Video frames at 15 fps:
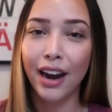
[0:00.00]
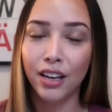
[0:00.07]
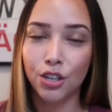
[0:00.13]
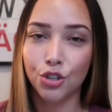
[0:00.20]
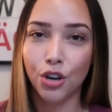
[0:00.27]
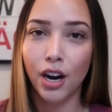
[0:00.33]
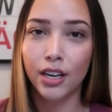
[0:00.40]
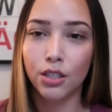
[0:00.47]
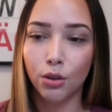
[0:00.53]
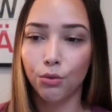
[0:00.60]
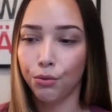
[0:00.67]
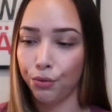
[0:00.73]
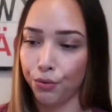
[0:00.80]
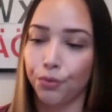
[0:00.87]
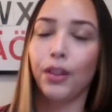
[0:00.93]
it dry.
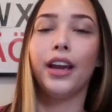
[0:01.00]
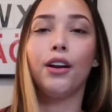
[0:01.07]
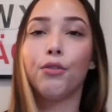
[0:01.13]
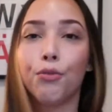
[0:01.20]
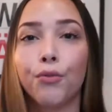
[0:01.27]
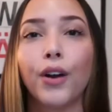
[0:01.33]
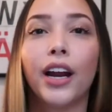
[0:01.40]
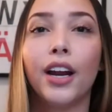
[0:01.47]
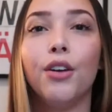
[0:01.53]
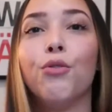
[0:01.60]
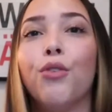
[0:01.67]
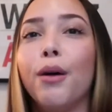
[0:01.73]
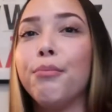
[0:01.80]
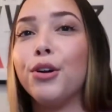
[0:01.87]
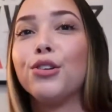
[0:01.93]
Don't like
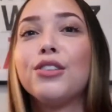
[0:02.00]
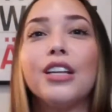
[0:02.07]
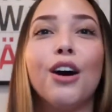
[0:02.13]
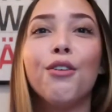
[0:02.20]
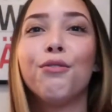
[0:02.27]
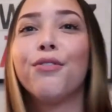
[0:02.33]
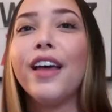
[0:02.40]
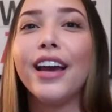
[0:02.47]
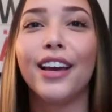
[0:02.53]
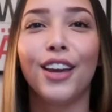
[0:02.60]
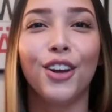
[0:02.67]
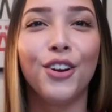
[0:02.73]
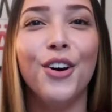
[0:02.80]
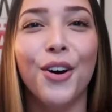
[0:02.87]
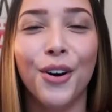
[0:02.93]
freaking rub yourself,
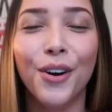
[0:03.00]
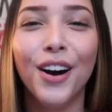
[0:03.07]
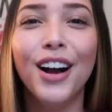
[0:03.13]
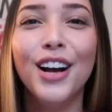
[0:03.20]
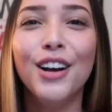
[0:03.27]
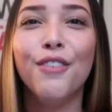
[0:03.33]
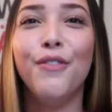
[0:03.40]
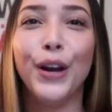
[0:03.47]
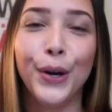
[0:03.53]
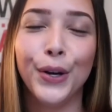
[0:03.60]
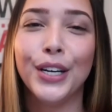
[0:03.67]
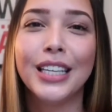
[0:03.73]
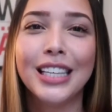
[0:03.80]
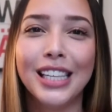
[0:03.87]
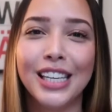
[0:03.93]
like, you know,
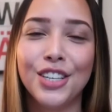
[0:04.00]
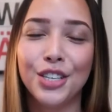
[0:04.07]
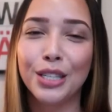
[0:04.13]
vigorously.